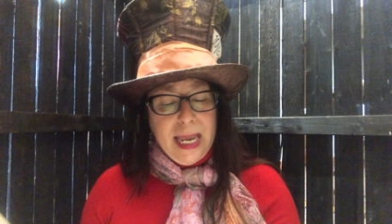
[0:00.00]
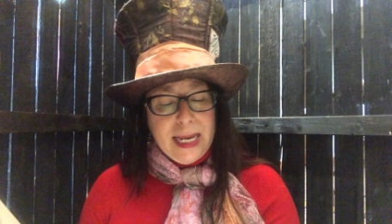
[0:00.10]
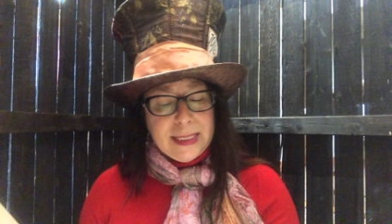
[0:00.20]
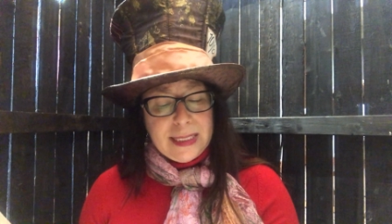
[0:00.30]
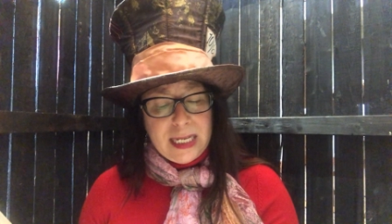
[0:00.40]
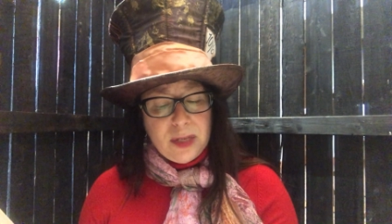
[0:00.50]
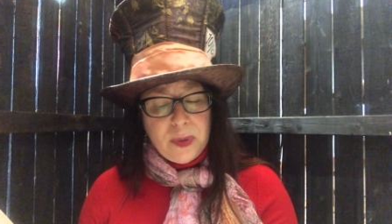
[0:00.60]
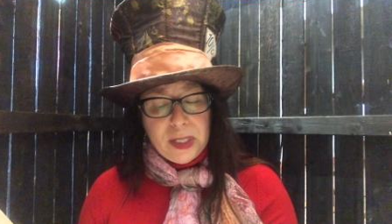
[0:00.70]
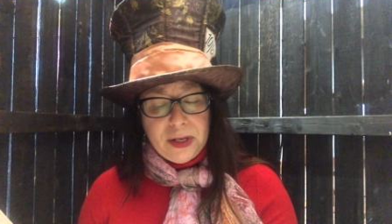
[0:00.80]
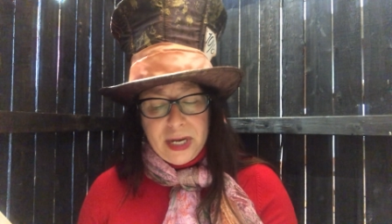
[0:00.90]
and stand
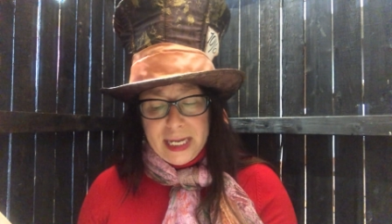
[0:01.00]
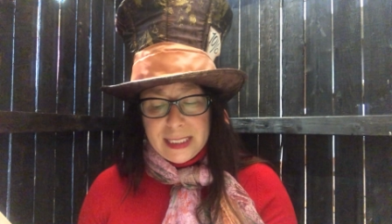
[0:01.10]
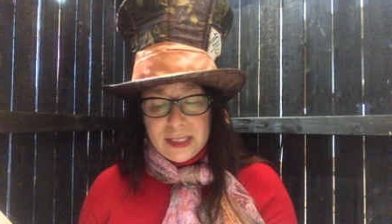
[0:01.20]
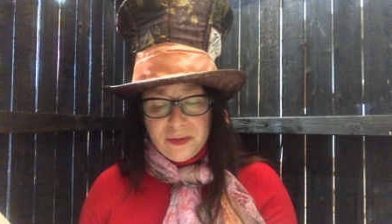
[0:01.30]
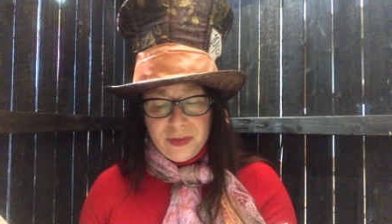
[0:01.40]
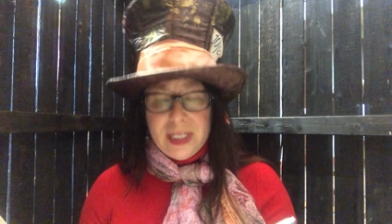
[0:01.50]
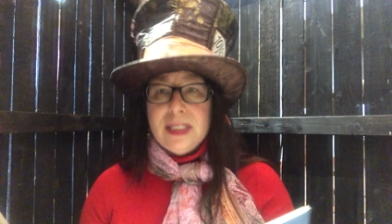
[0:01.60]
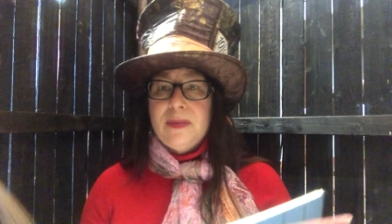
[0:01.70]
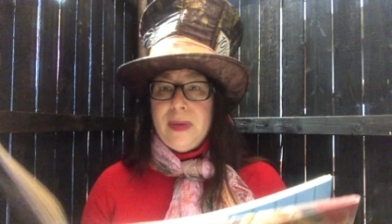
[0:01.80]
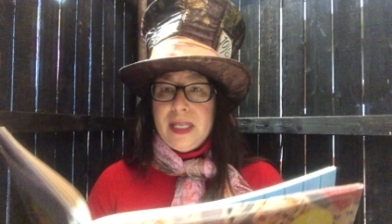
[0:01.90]
upon their hands and feet
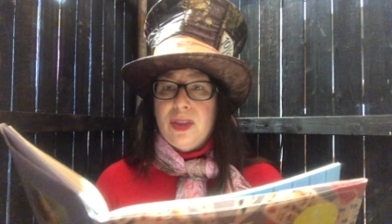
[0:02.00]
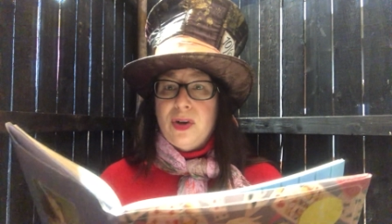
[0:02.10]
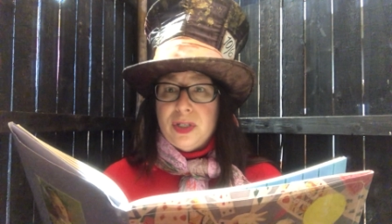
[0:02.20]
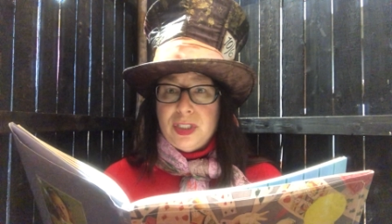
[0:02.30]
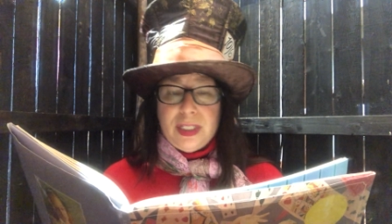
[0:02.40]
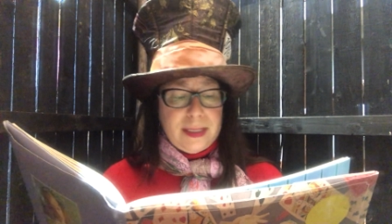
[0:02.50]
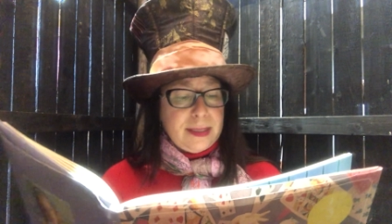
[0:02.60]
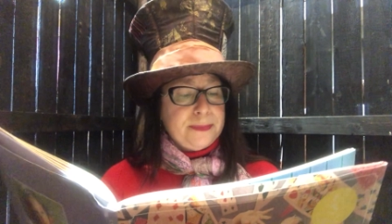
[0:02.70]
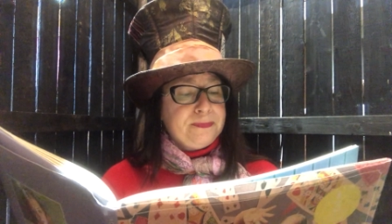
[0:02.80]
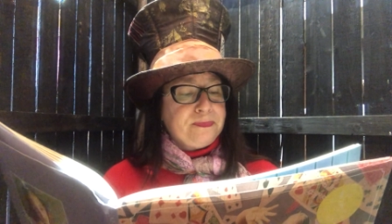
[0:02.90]
to make the arches.